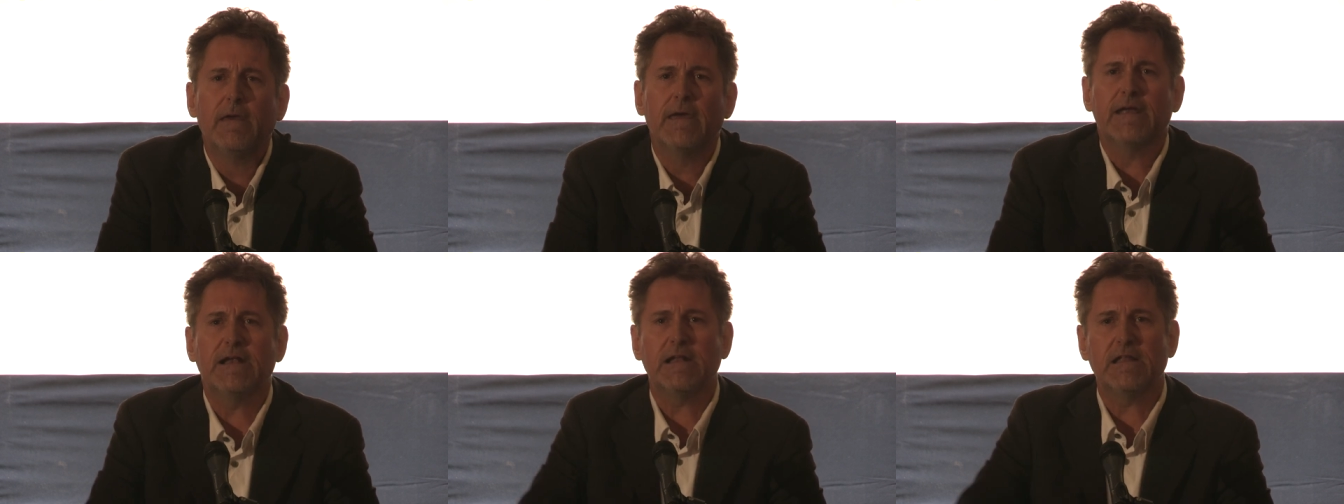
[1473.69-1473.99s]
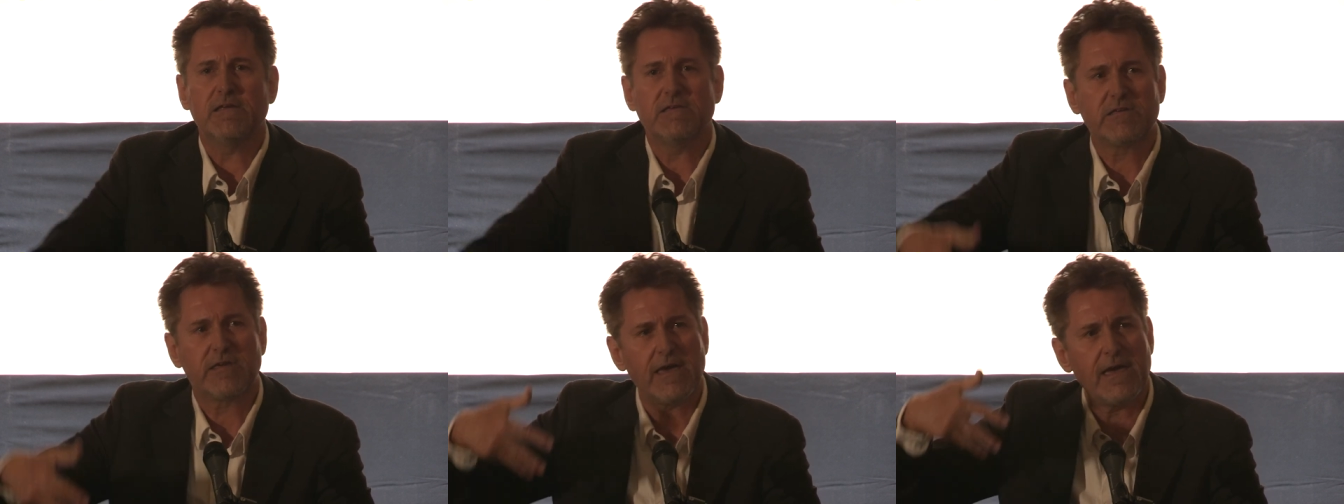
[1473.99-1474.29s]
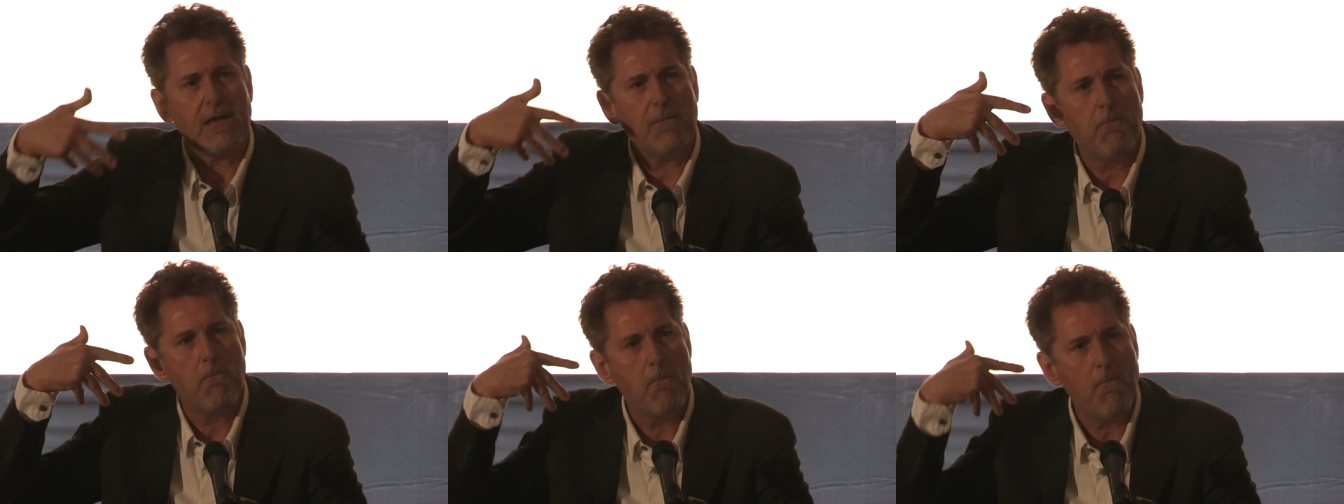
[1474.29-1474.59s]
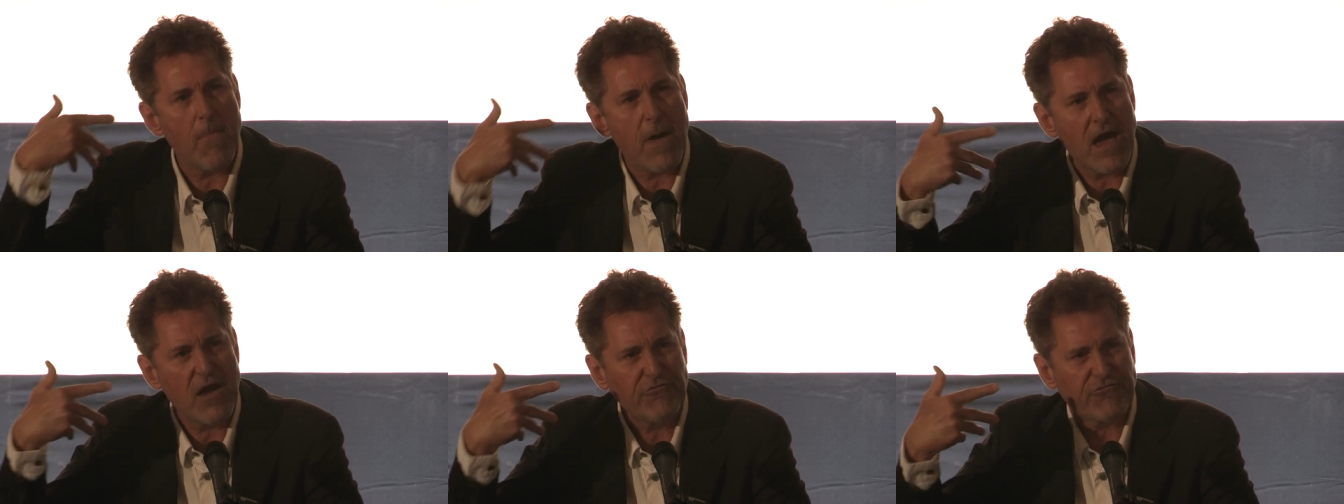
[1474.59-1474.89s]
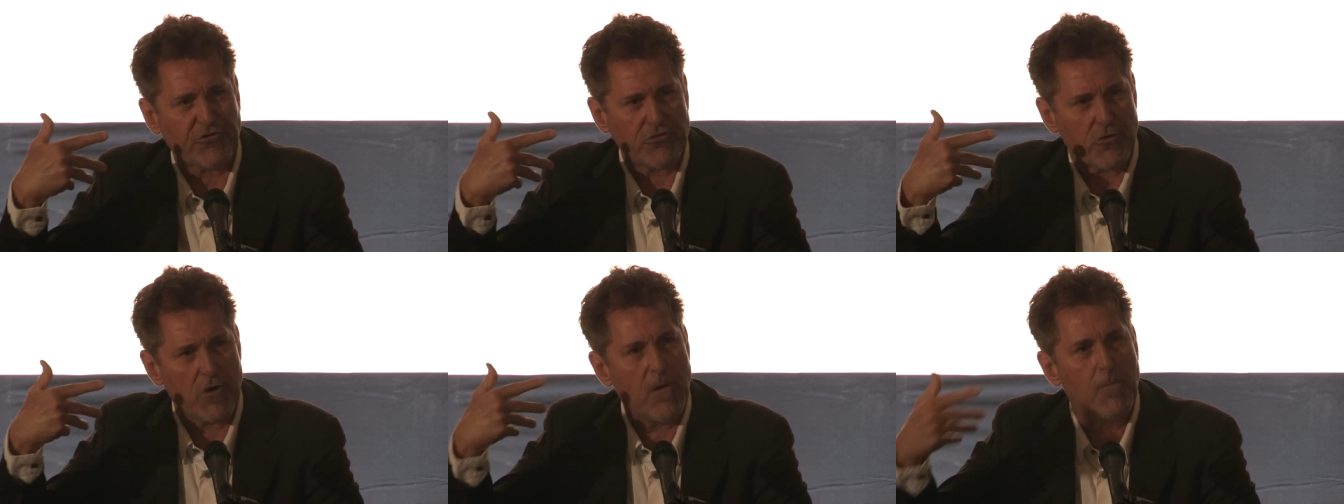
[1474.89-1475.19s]
It is a
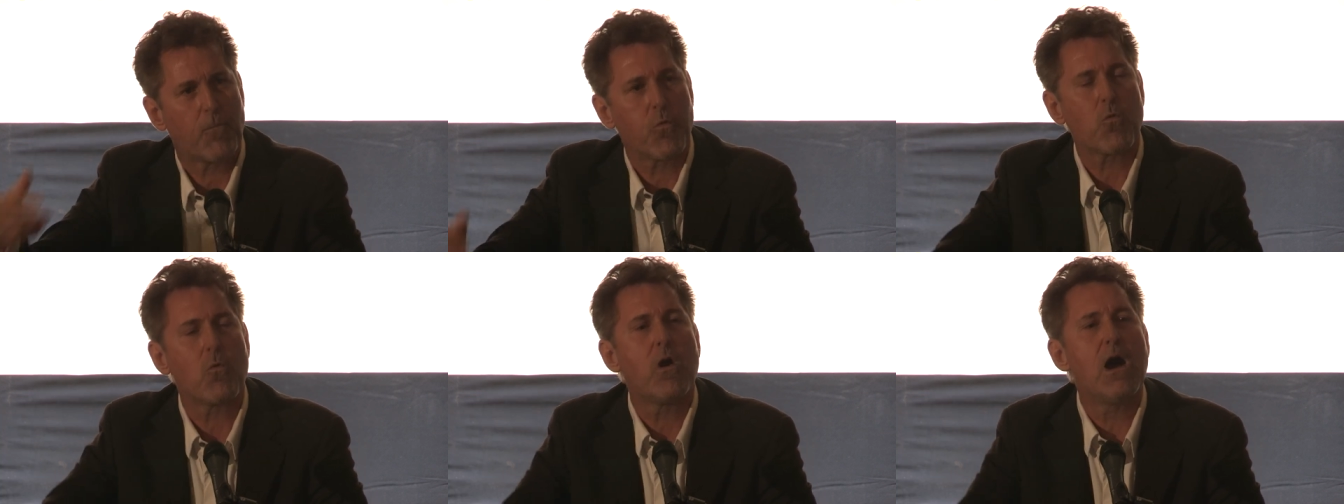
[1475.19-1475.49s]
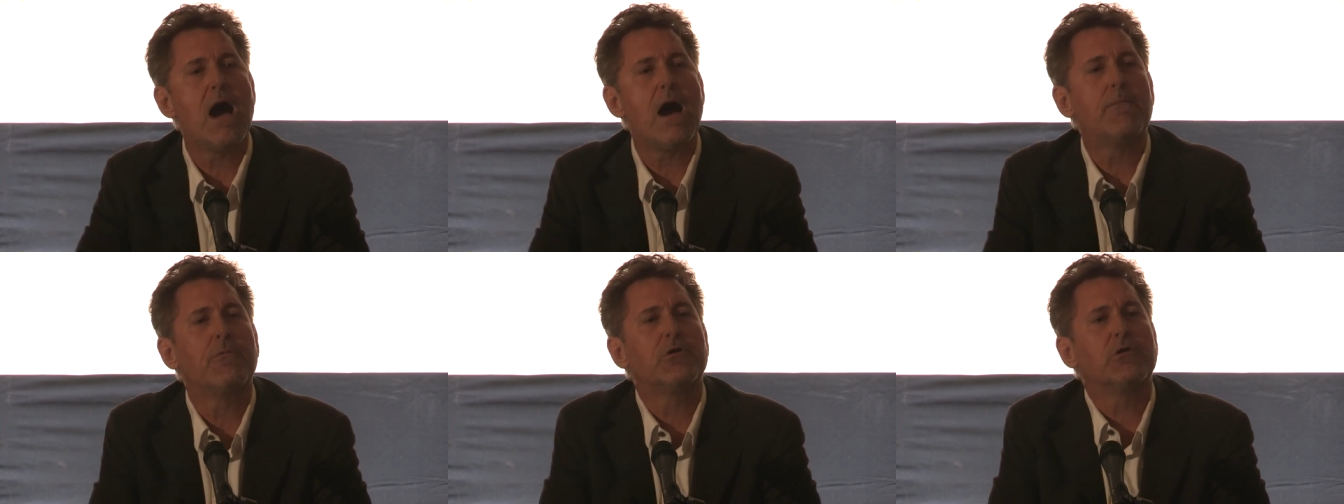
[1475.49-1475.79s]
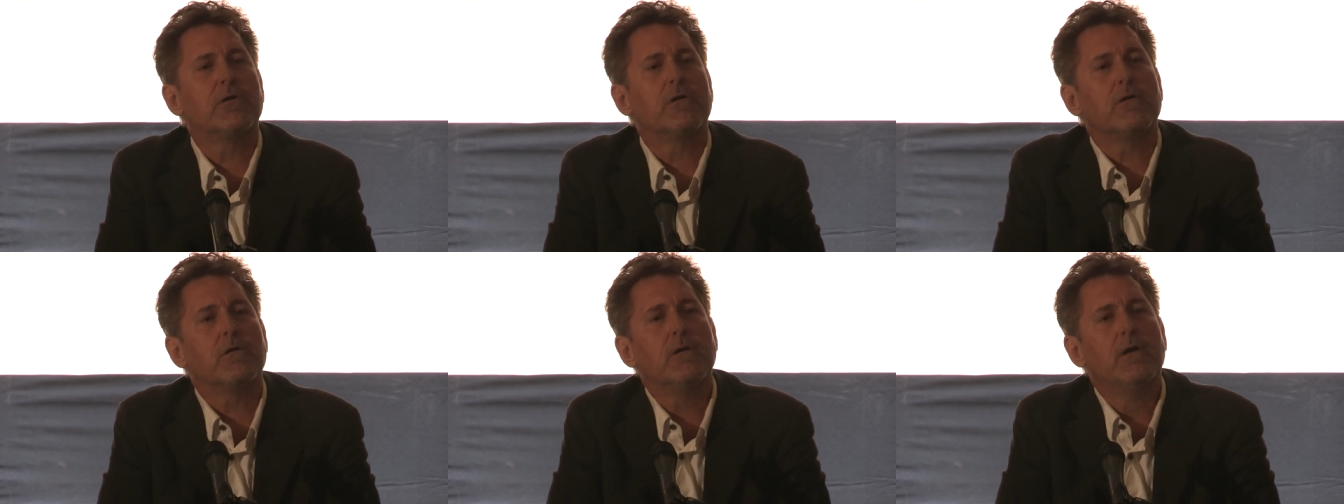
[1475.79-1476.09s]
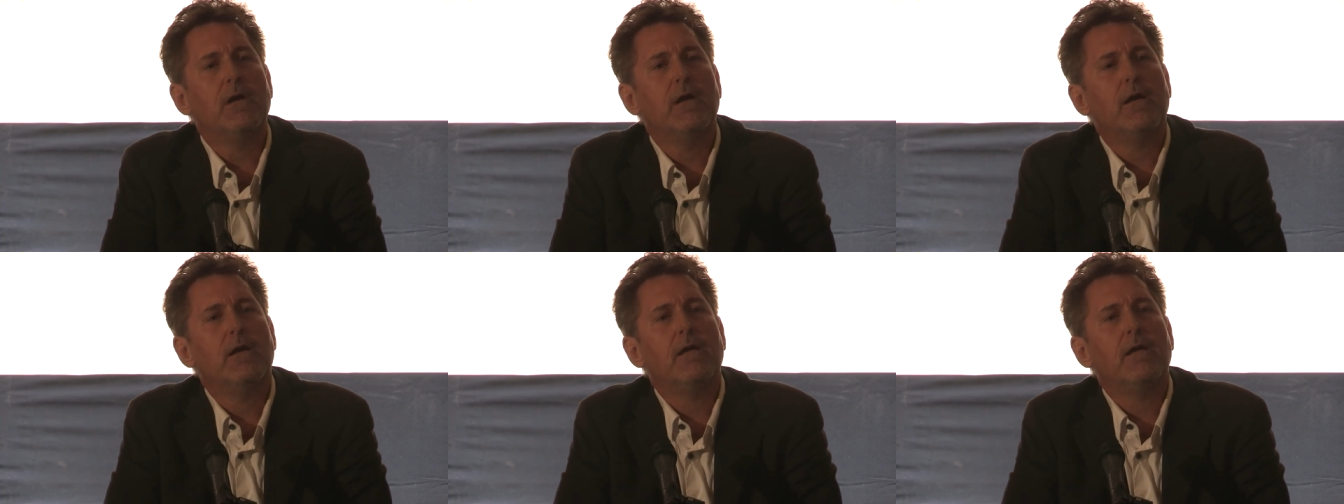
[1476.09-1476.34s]
measure, a barometer,